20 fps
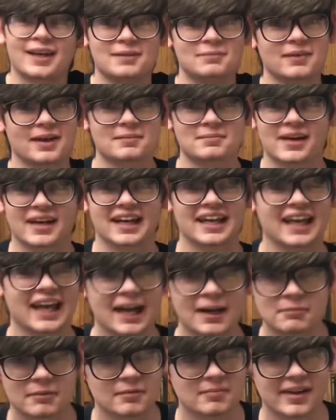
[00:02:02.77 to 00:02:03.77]
make my
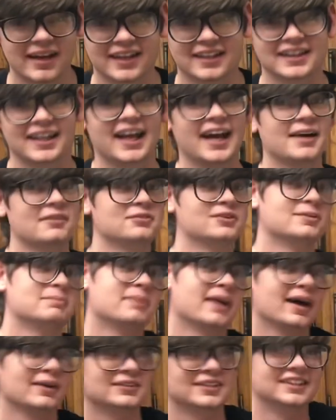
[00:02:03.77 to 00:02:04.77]
cameraman laugh, you're
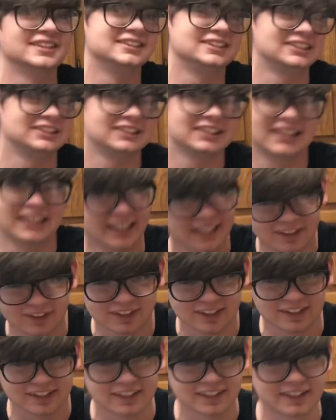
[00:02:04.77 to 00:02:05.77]
bound to
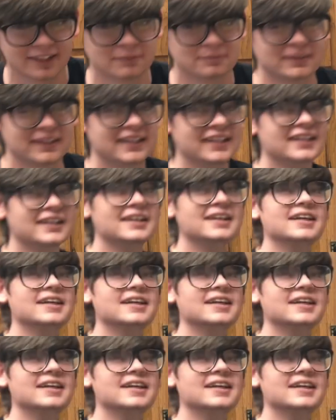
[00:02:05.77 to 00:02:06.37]
giggle a little bit.